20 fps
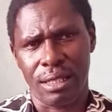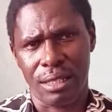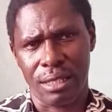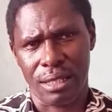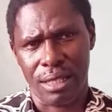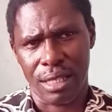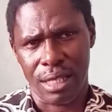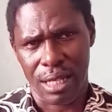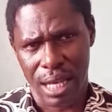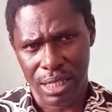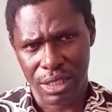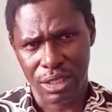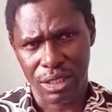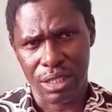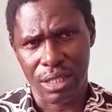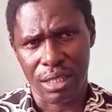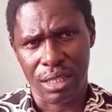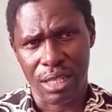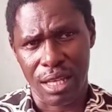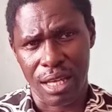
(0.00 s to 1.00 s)

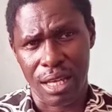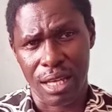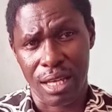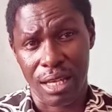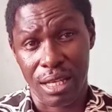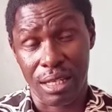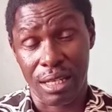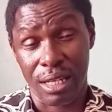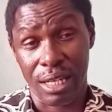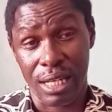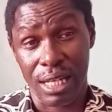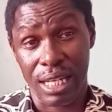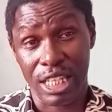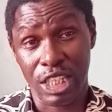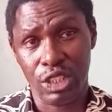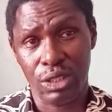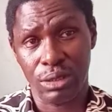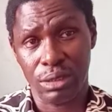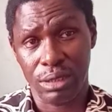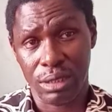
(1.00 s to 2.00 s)
the
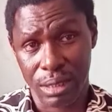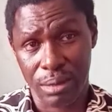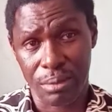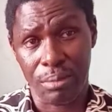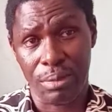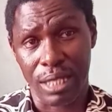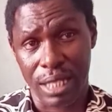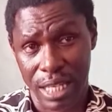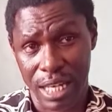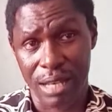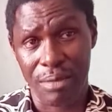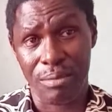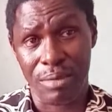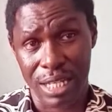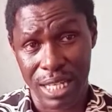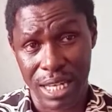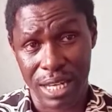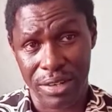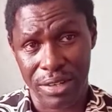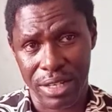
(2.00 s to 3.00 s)
elections became
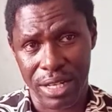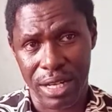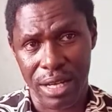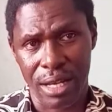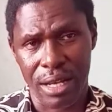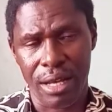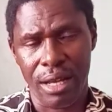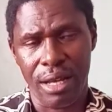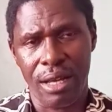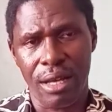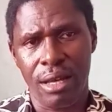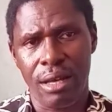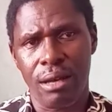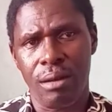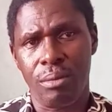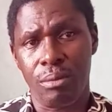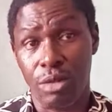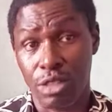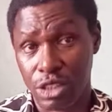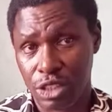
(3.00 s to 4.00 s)
nearer,
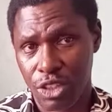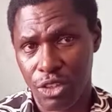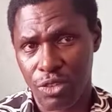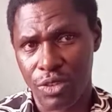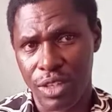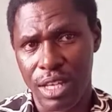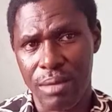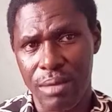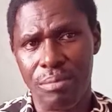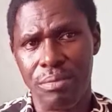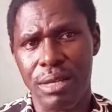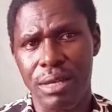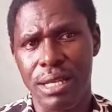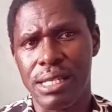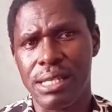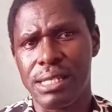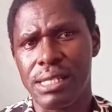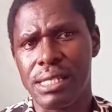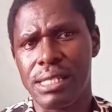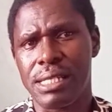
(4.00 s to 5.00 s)
most of the
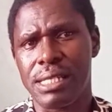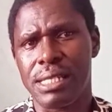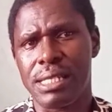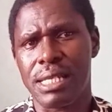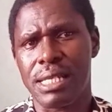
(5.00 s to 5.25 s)
MPs